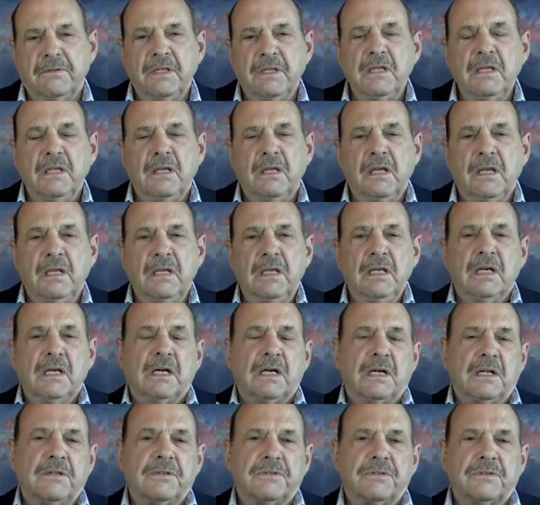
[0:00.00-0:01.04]

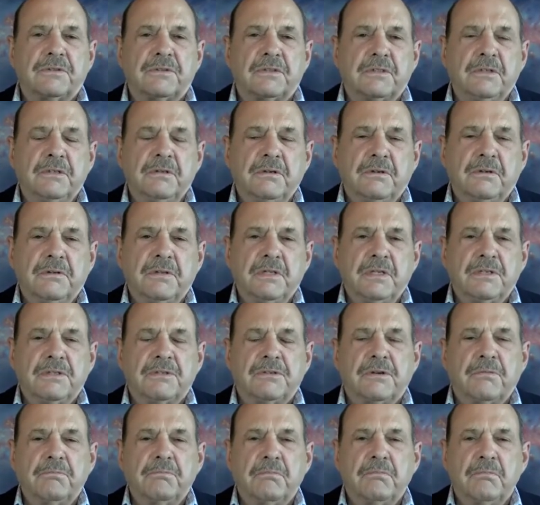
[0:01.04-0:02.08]
eons, two of these
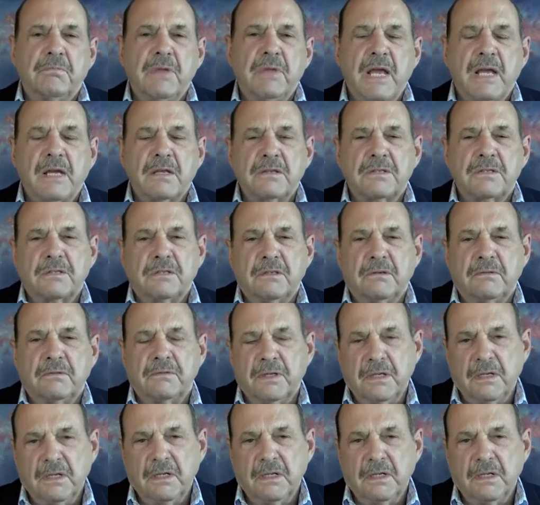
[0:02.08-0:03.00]
massive,